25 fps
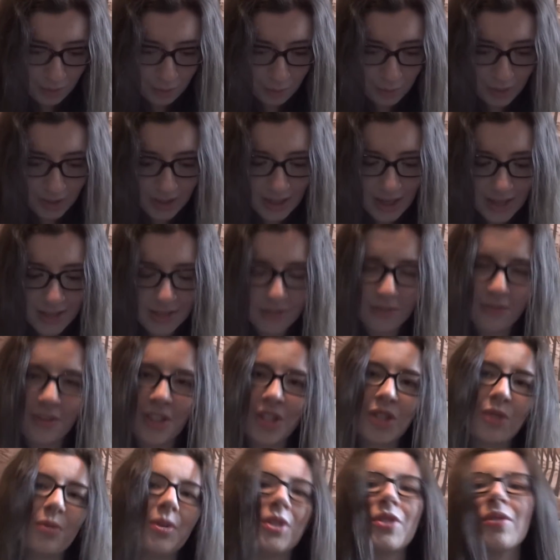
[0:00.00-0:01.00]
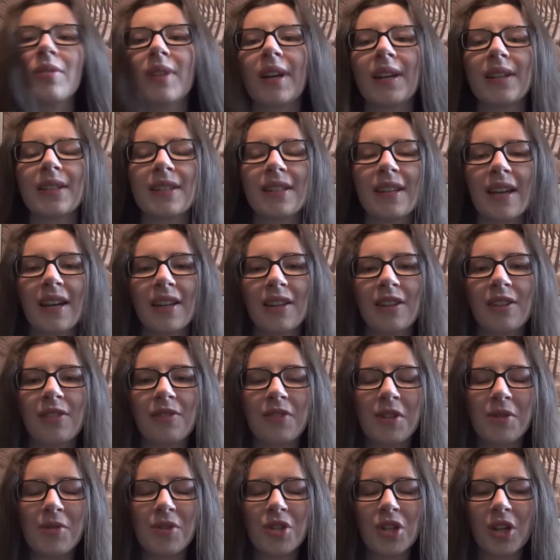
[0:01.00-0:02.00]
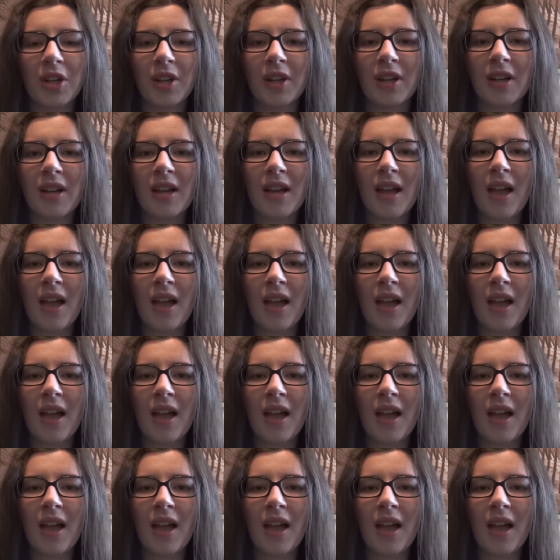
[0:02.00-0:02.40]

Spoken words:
What kinds of fish would you like to get in the future?